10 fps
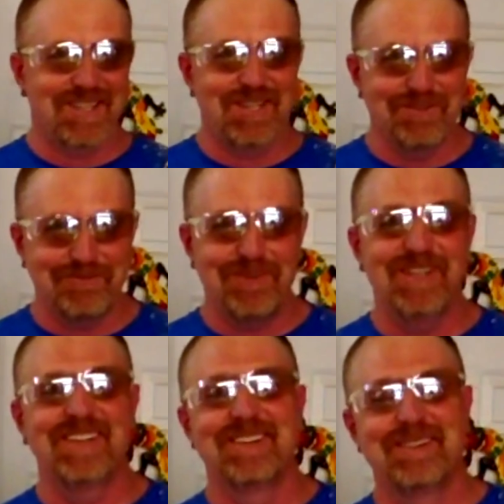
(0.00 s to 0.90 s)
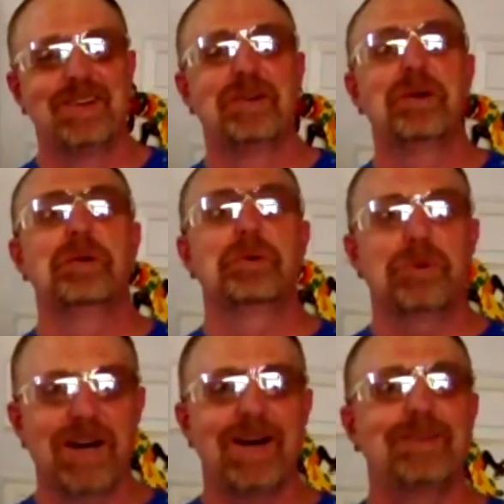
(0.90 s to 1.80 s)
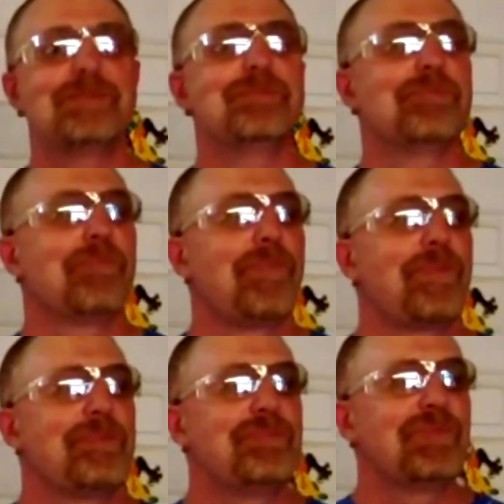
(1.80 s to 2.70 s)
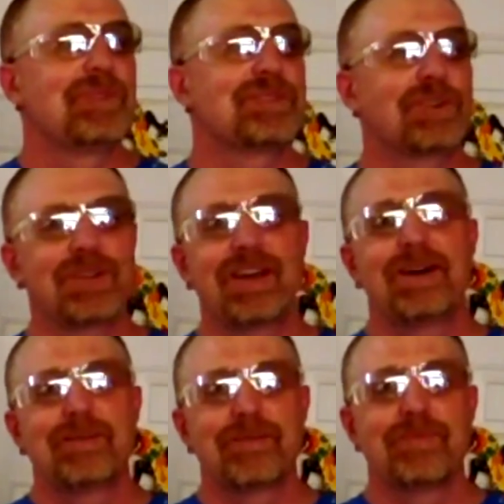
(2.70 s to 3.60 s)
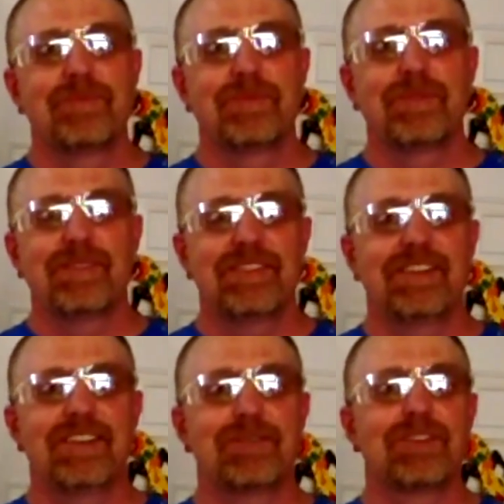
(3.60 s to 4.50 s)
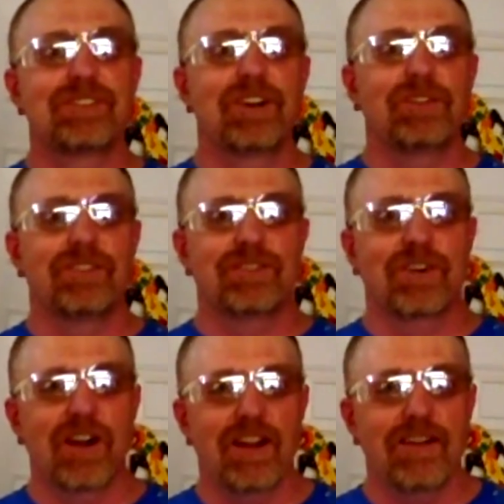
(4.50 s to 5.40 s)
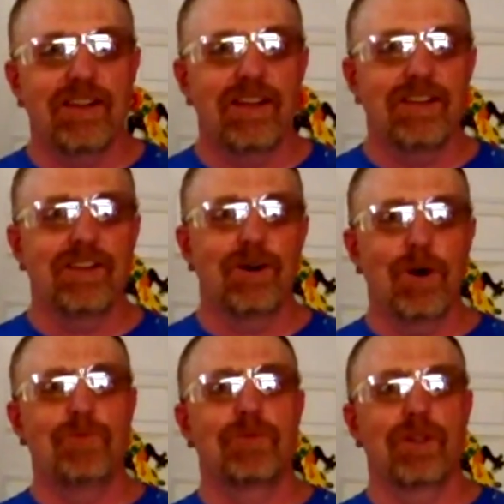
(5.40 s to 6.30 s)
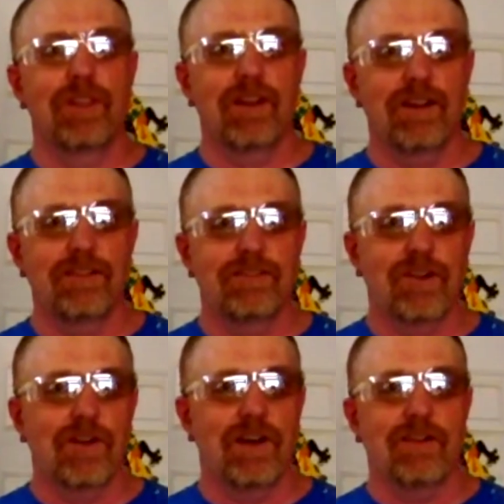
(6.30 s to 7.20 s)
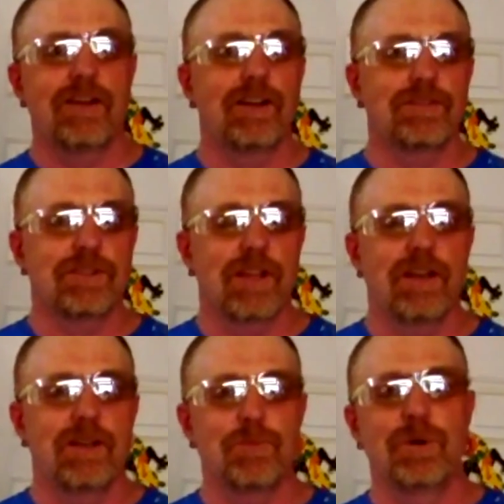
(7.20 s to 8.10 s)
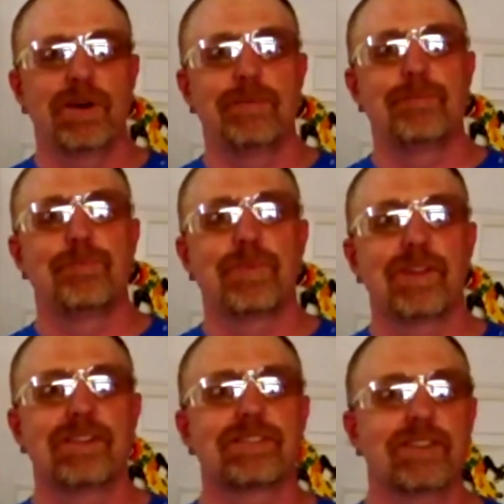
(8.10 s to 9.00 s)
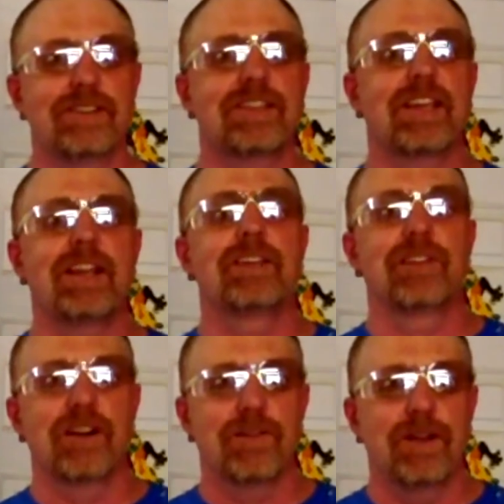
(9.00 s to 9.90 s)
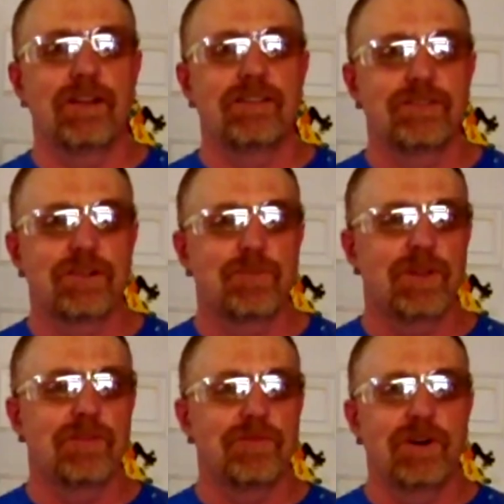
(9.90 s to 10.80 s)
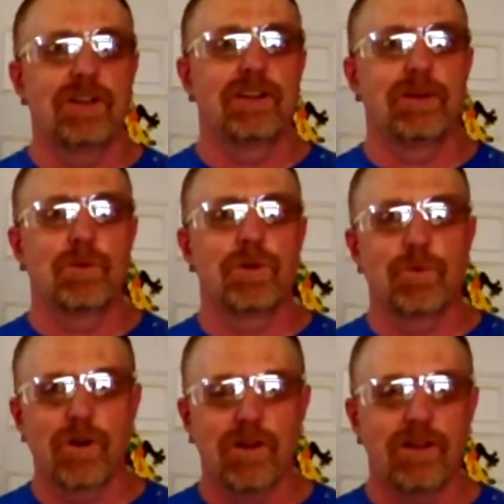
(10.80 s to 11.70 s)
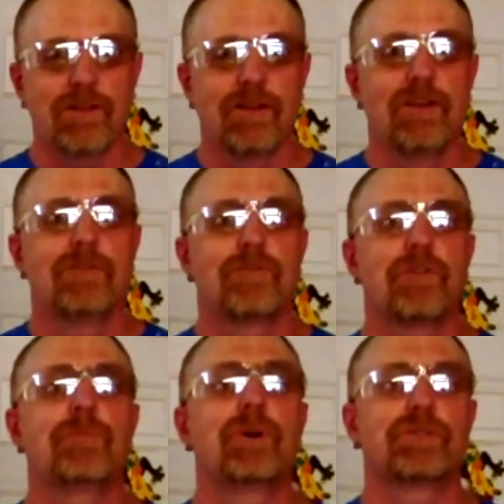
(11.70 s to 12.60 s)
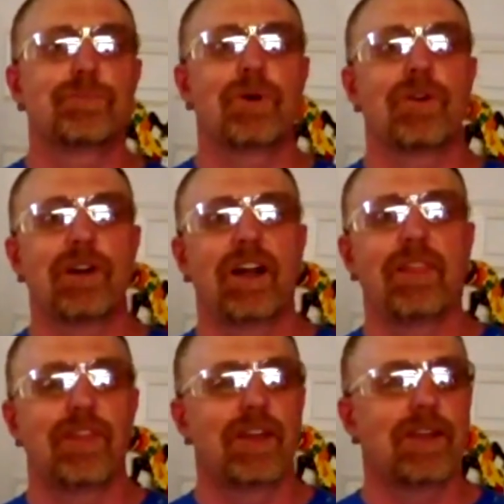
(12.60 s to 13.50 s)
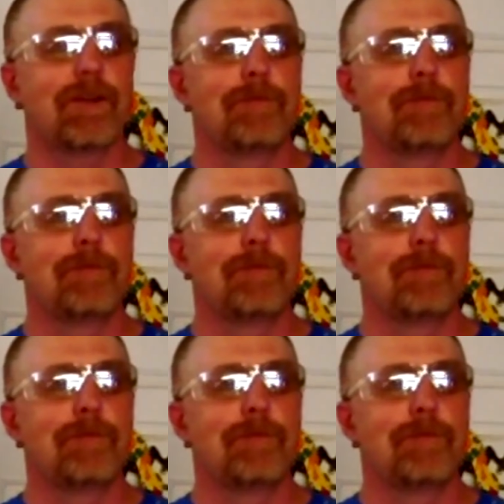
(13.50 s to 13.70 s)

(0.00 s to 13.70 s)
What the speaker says: the fun. Wow. So yeah, the end result is great, and you know, hopefully they turn out outstanding. But it's getting there that should be the fun in woodworking, for the most part, I think.